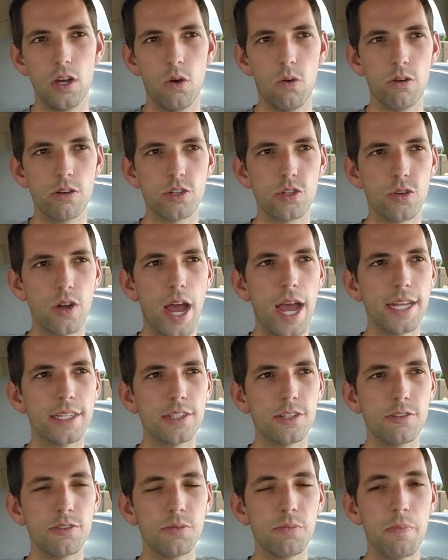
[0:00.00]
or try
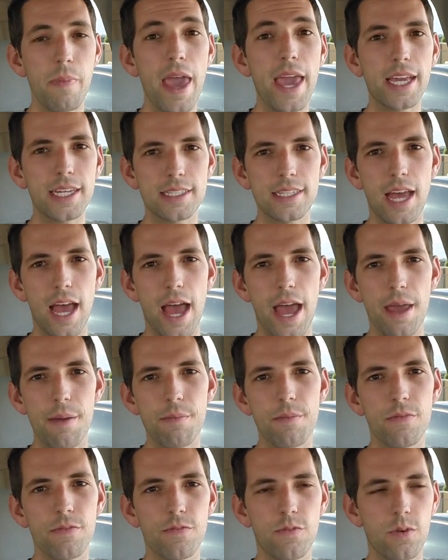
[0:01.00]
to make
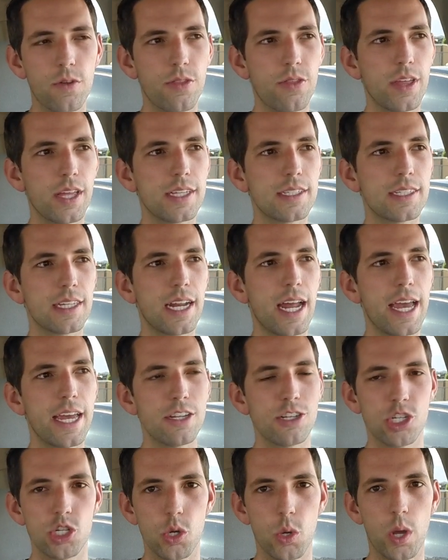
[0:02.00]
time for things that I
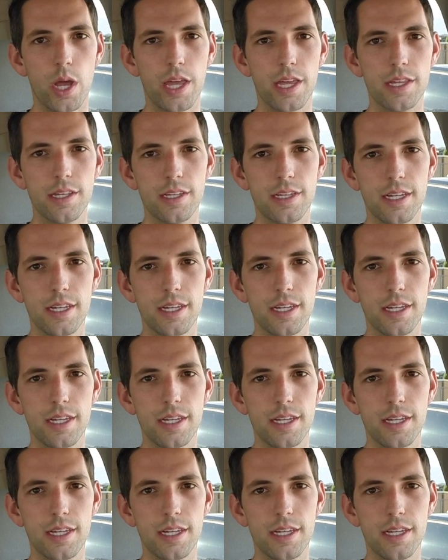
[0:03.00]
enjoy,